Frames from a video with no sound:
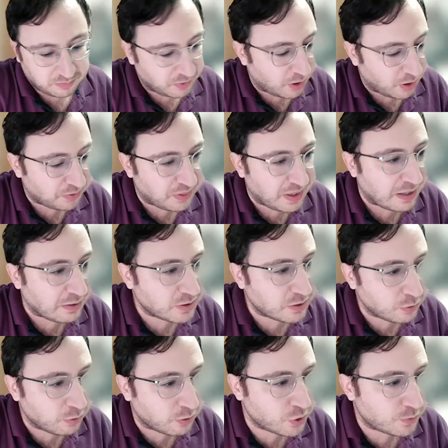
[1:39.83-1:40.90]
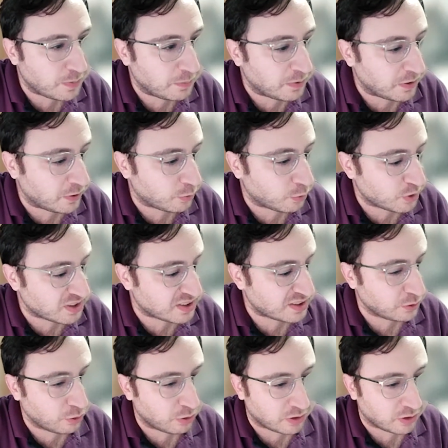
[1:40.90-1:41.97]
1,200 people here were
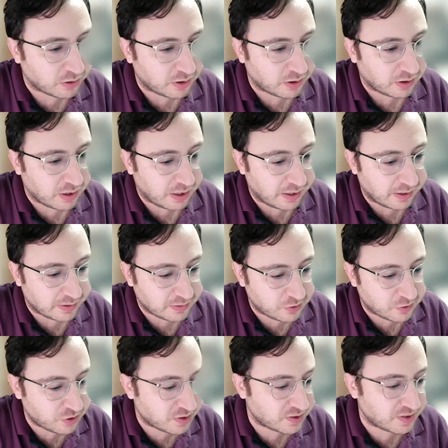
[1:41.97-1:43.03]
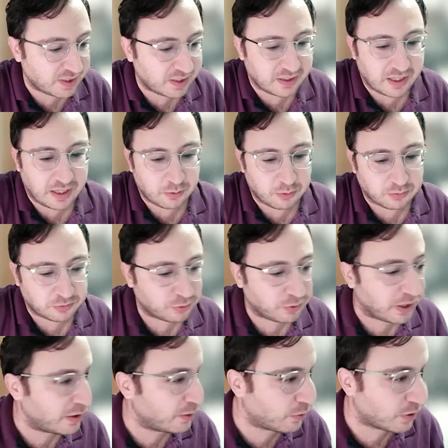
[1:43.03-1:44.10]
slaughtered, and just saying how
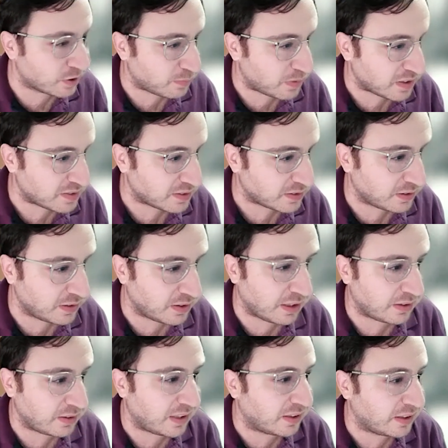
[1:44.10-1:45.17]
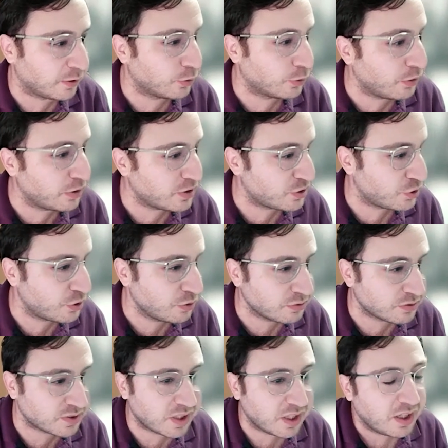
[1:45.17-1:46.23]
great it was, basically, that they killed all these
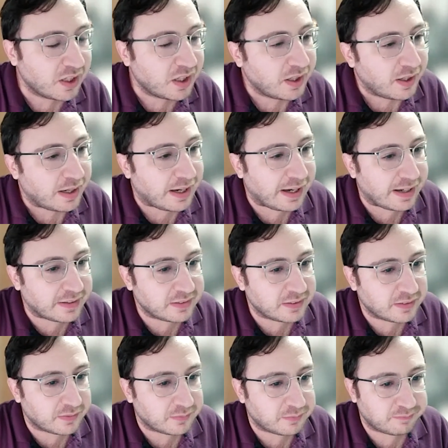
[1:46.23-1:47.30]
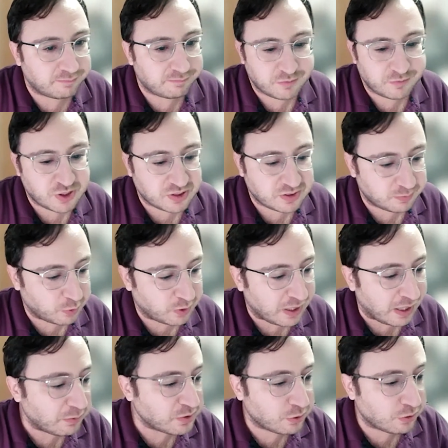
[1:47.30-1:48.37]
Jews. And just when I
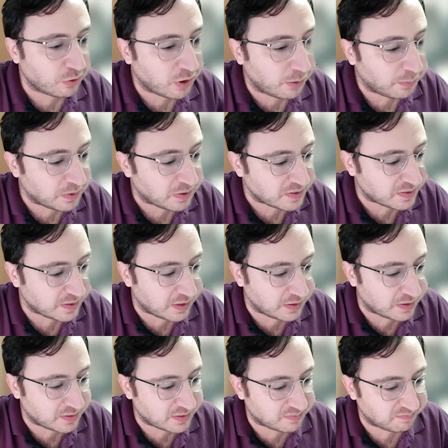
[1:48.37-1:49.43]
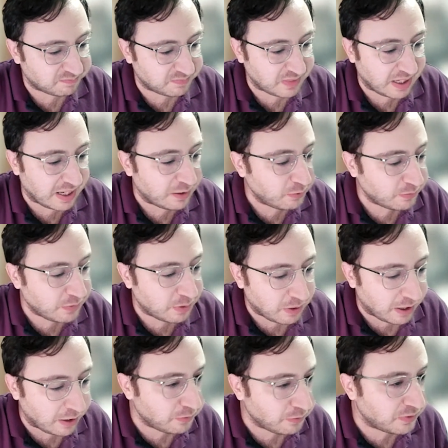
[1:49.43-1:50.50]
was growing up in the States, I
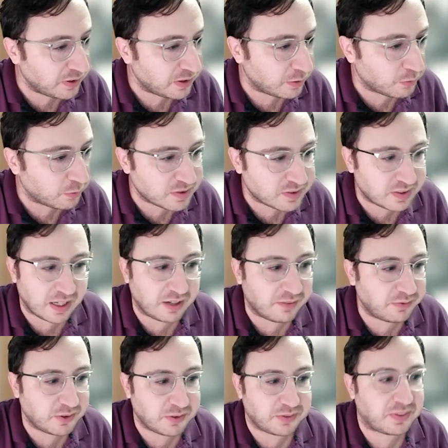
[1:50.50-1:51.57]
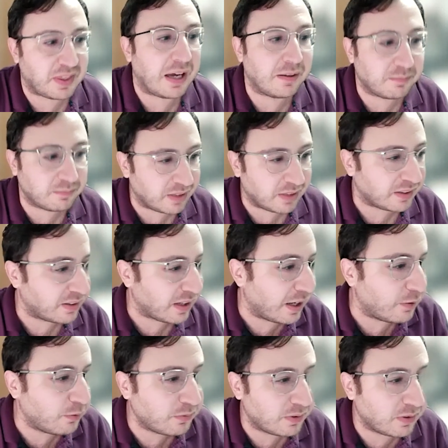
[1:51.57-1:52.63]
don't think it was ever that, like,
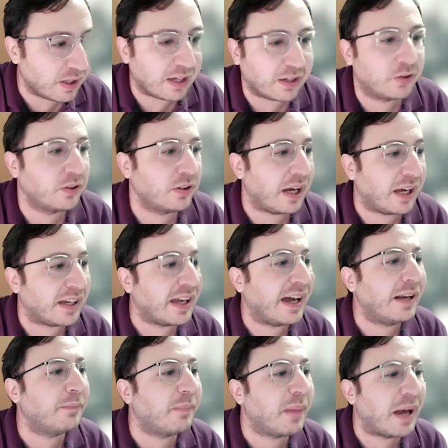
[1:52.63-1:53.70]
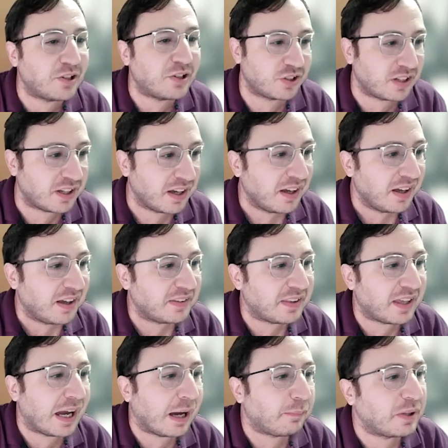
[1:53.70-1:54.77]
I can't imagine
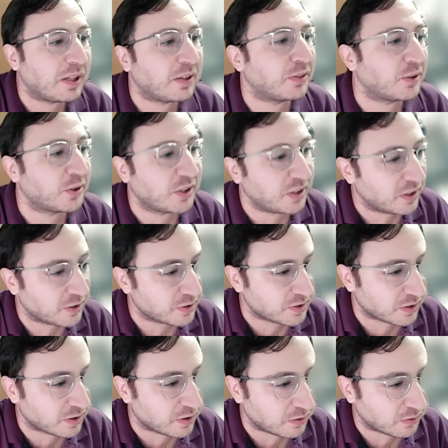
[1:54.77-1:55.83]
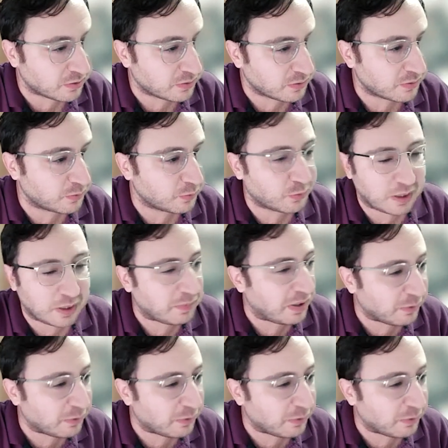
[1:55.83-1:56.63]
that happening 30 years ago. Am I